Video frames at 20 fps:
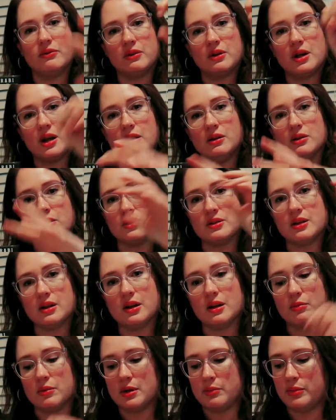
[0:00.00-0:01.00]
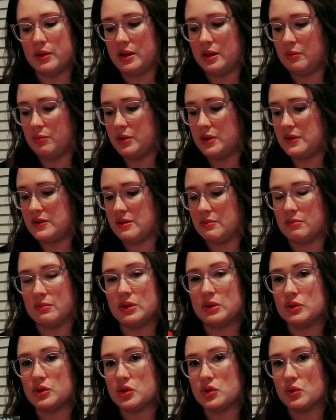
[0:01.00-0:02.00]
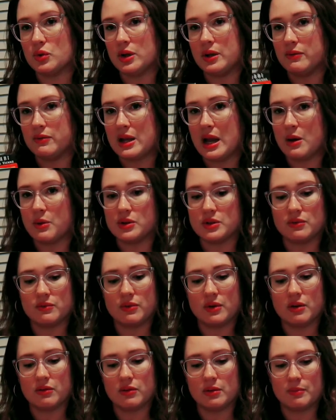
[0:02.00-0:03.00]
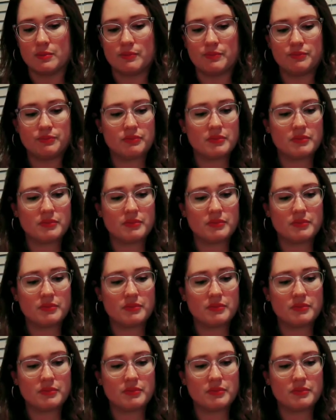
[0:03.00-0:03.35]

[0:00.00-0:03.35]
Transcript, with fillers: colors that come up and then put some little shorty flowers in front of them.